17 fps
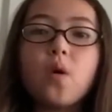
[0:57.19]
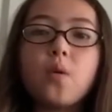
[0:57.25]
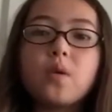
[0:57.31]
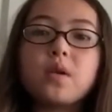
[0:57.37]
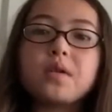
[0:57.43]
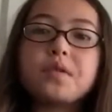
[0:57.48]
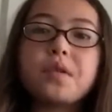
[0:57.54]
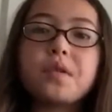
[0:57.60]

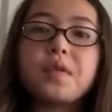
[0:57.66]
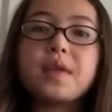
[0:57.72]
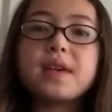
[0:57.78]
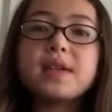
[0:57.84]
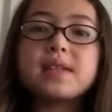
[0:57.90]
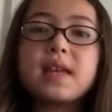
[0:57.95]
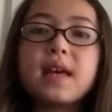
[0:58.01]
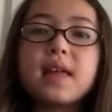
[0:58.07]
One of the
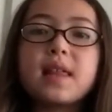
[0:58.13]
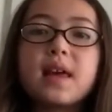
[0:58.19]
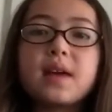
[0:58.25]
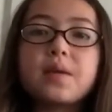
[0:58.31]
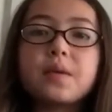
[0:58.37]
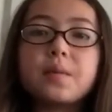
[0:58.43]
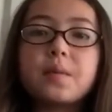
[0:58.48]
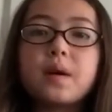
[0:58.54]
things I
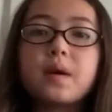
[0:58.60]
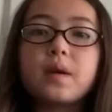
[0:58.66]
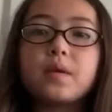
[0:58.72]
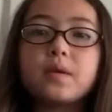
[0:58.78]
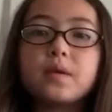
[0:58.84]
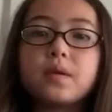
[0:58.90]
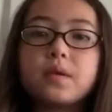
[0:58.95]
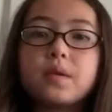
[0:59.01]
like
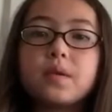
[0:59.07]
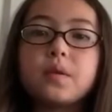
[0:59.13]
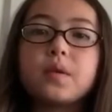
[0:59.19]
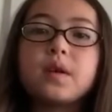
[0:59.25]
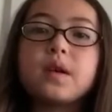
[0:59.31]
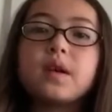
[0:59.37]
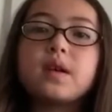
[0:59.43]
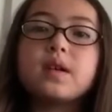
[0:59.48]
about you